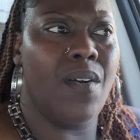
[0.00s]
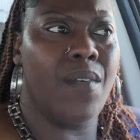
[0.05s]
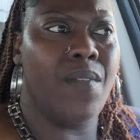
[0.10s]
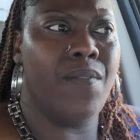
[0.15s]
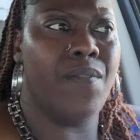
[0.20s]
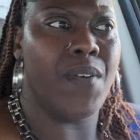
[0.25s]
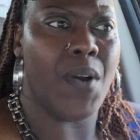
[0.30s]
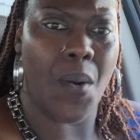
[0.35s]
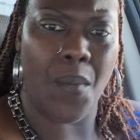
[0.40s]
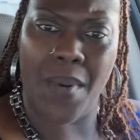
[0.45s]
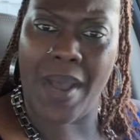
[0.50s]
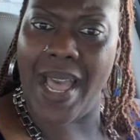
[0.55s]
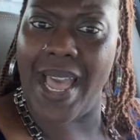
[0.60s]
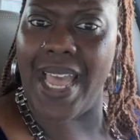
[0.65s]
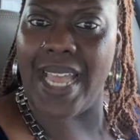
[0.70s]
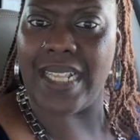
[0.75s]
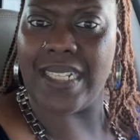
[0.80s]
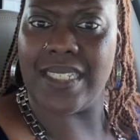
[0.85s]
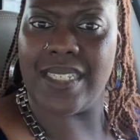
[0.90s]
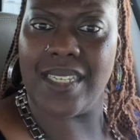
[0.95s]
For
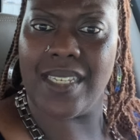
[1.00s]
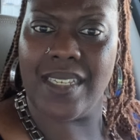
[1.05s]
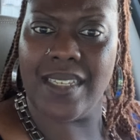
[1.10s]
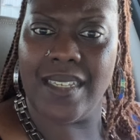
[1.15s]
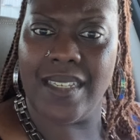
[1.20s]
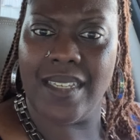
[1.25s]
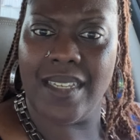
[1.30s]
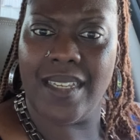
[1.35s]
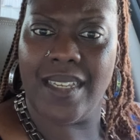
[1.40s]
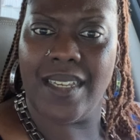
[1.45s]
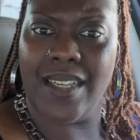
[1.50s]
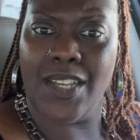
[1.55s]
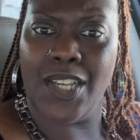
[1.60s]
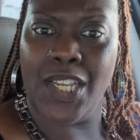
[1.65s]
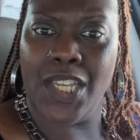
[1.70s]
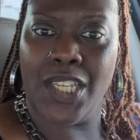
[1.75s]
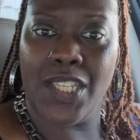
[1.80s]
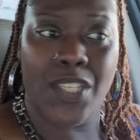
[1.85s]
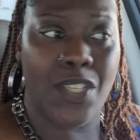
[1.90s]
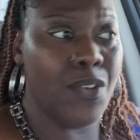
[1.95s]
what?
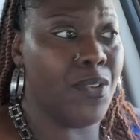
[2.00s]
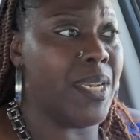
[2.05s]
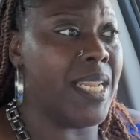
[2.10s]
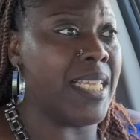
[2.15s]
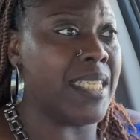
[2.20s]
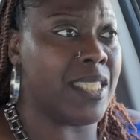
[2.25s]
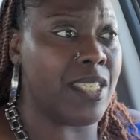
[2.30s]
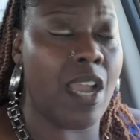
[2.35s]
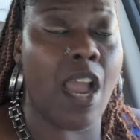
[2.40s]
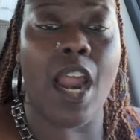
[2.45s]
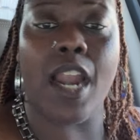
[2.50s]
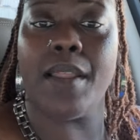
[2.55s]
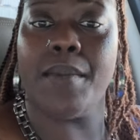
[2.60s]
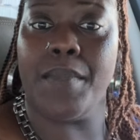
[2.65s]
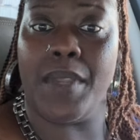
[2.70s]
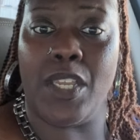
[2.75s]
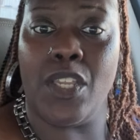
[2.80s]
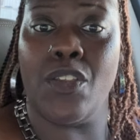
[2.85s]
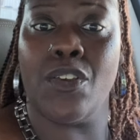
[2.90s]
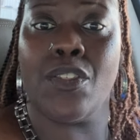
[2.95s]
You discarded
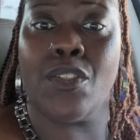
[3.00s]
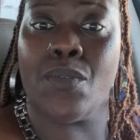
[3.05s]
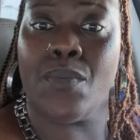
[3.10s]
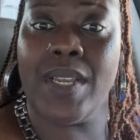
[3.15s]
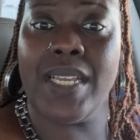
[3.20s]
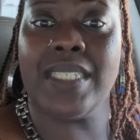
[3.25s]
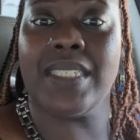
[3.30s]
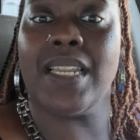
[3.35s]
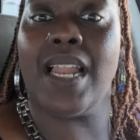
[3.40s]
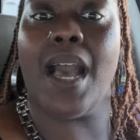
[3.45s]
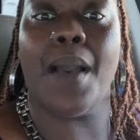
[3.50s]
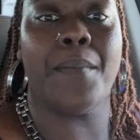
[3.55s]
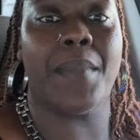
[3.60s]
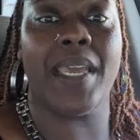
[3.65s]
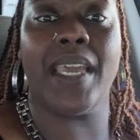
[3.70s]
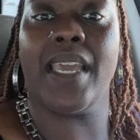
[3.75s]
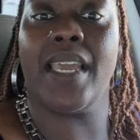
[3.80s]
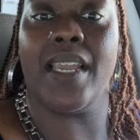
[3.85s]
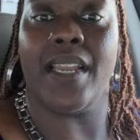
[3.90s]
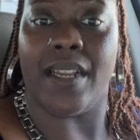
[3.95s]
me. You're the reason I'm
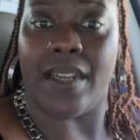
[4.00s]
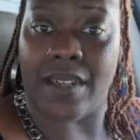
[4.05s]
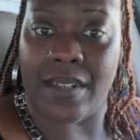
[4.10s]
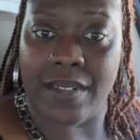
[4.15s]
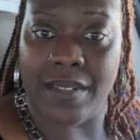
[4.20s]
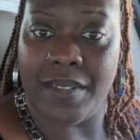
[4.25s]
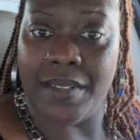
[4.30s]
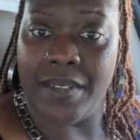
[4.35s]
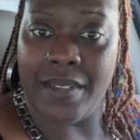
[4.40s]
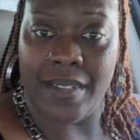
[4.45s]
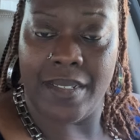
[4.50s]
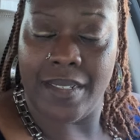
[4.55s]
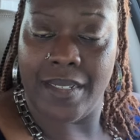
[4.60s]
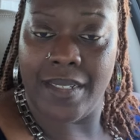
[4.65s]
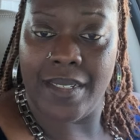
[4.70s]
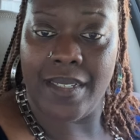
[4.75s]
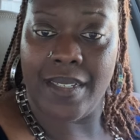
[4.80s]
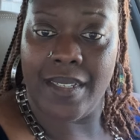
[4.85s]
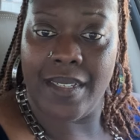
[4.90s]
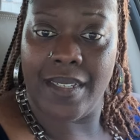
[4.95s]
in here.
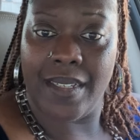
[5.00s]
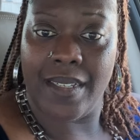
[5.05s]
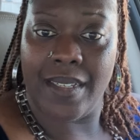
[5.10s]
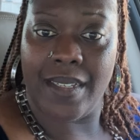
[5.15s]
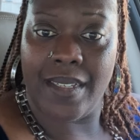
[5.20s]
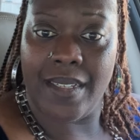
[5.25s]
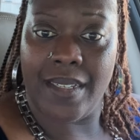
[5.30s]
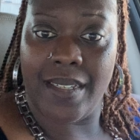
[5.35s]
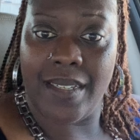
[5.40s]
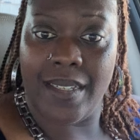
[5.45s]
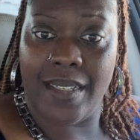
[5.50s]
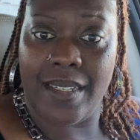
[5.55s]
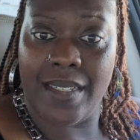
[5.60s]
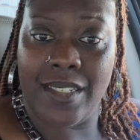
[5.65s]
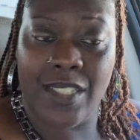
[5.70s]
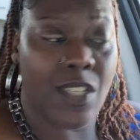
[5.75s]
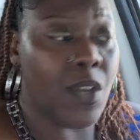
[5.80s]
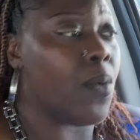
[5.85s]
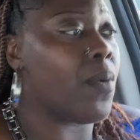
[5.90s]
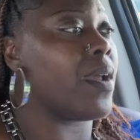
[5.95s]

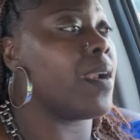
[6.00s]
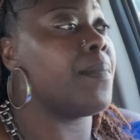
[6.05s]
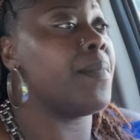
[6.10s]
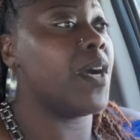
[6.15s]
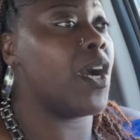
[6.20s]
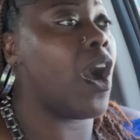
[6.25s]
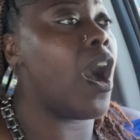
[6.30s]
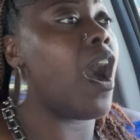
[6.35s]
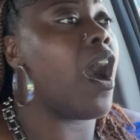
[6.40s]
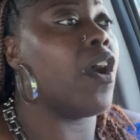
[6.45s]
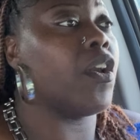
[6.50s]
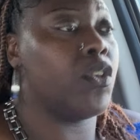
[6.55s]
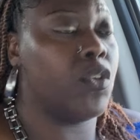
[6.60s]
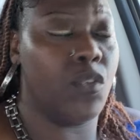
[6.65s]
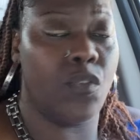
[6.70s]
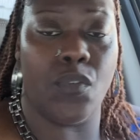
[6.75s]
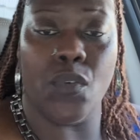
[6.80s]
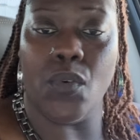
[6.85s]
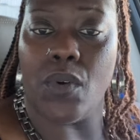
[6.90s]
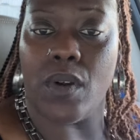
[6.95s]
So what I'm going to call
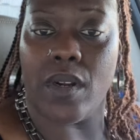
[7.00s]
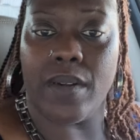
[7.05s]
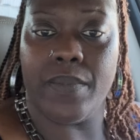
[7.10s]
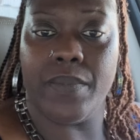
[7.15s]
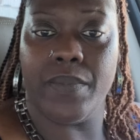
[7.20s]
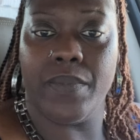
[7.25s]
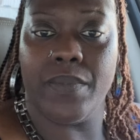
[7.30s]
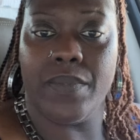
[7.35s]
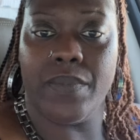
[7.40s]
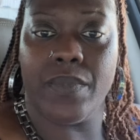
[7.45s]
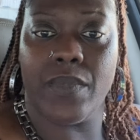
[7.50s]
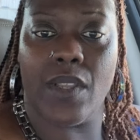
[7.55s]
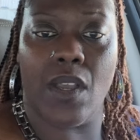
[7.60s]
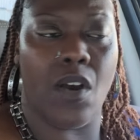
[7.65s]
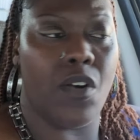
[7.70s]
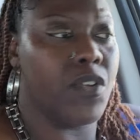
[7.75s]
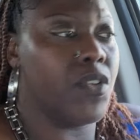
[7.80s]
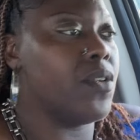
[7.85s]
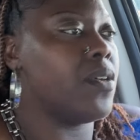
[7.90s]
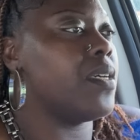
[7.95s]
you for?
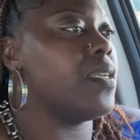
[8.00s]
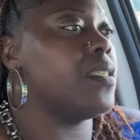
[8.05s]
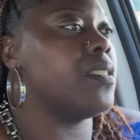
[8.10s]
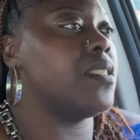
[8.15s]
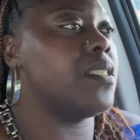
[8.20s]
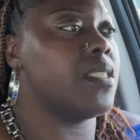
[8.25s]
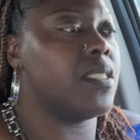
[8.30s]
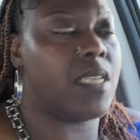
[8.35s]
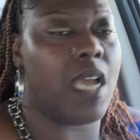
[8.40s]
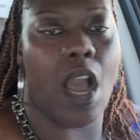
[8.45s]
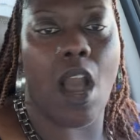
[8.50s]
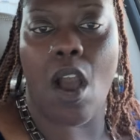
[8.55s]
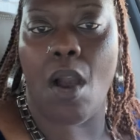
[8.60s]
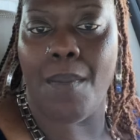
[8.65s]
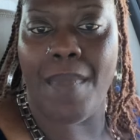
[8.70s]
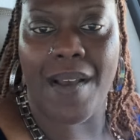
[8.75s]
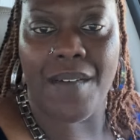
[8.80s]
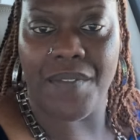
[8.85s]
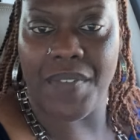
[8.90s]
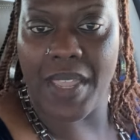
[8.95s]
Oh, you could have just called
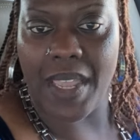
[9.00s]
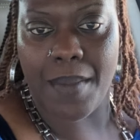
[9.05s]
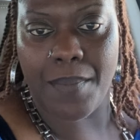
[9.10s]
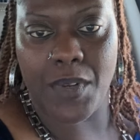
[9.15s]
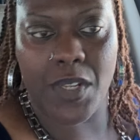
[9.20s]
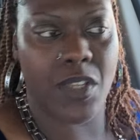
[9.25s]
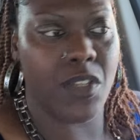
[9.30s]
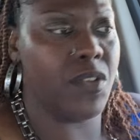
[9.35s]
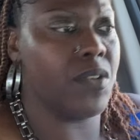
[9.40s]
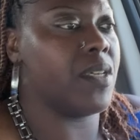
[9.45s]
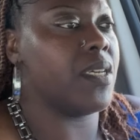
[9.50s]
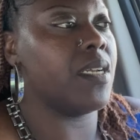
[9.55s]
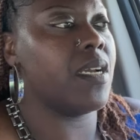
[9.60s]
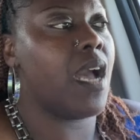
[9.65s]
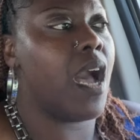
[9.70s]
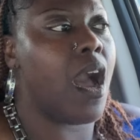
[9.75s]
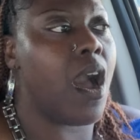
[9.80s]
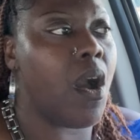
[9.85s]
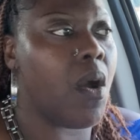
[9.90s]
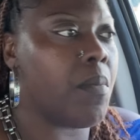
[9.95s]
my family. You could have
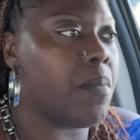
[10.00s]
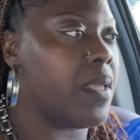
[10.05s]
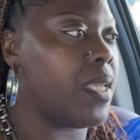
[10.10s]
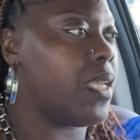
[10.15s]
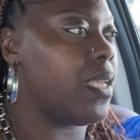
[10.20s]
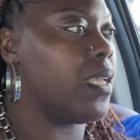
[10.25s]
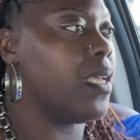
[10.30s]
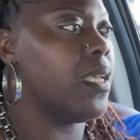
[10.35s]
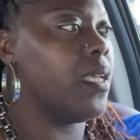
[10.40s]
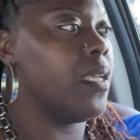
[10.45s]
called me.